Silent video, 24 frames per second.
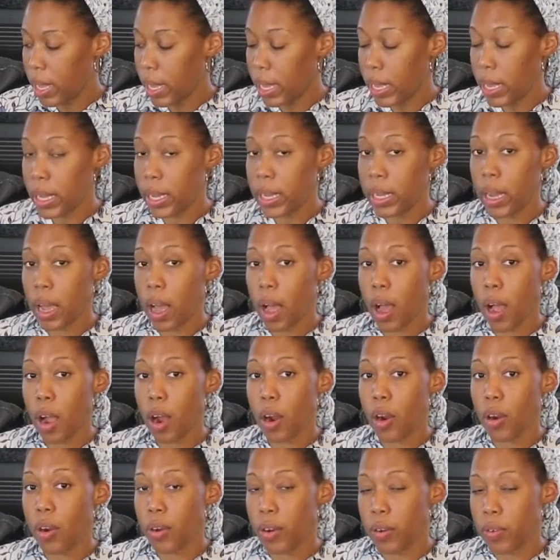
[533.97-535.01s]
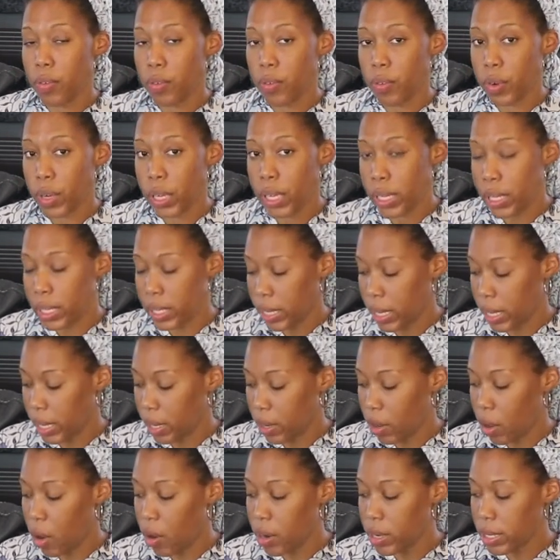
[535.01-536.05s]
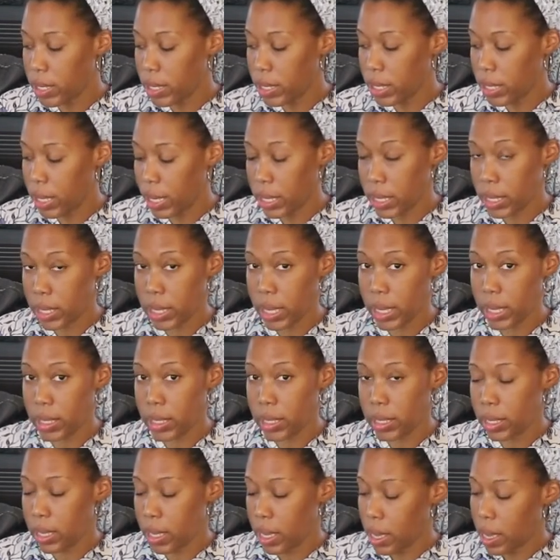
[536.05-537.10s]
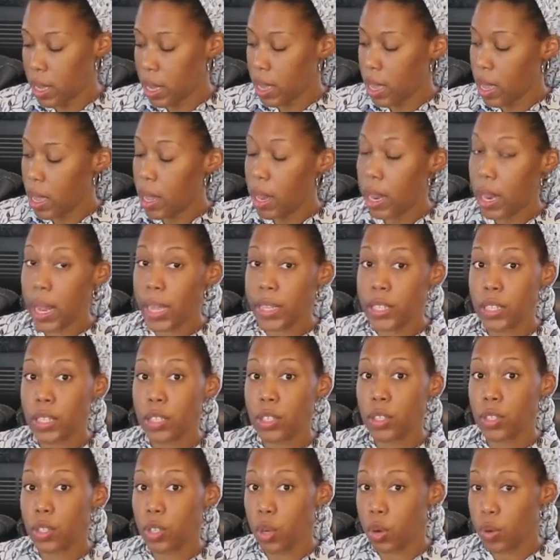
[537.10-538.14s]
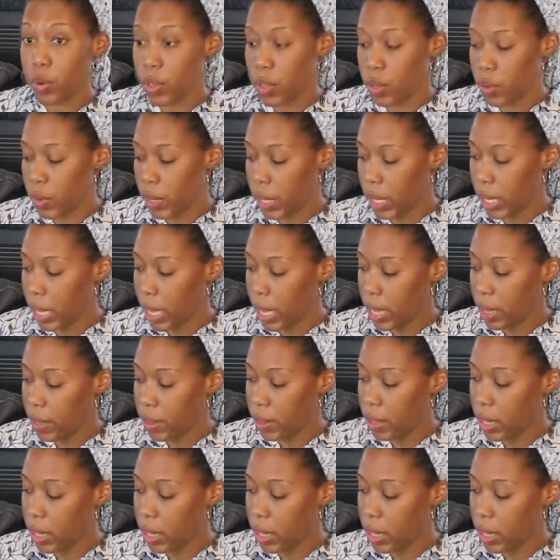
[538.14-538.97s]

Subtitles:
in our reading or sentence. Let's show you again.